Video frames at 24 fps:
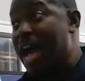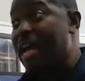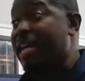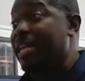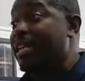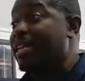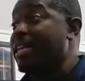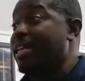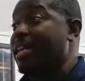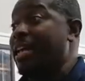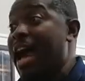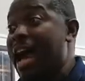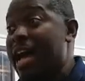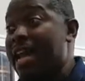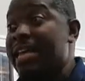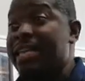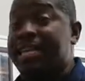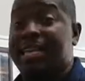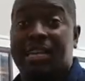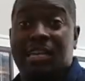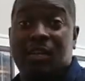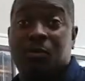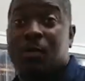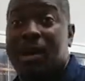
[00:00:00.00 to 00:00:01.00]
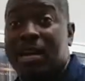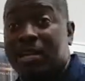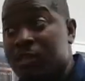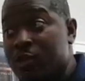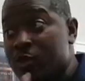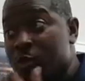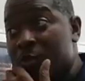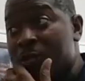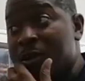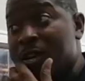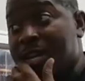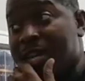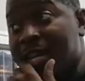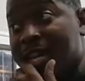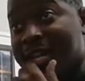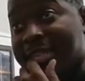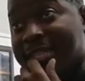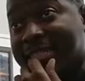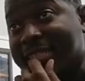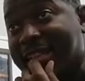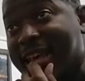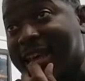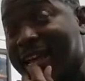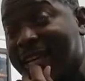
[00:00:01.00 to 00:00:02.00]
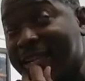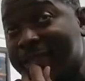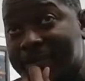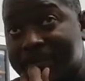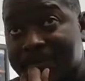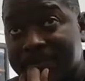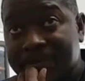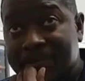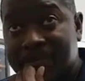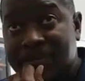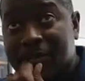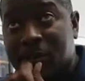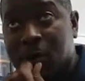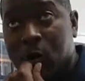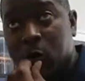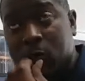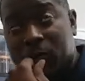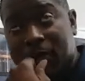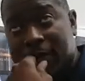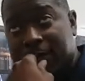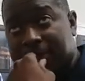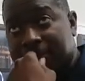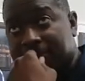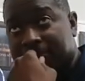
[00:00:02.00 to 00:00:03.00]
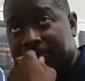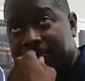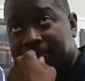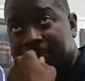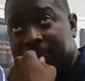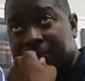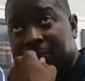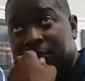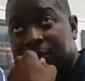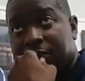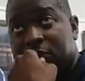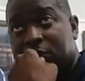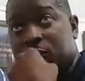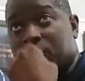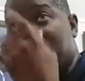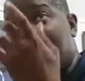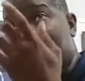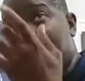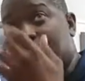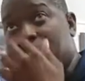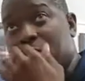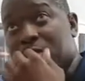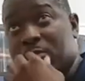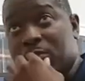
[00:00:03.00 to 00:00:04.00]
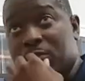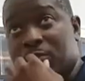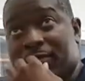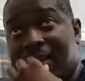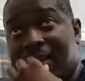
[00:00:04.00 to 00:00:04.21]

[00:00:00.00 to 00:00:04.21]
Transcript: they get in the way doing it, and it's like, okay. So when I first moved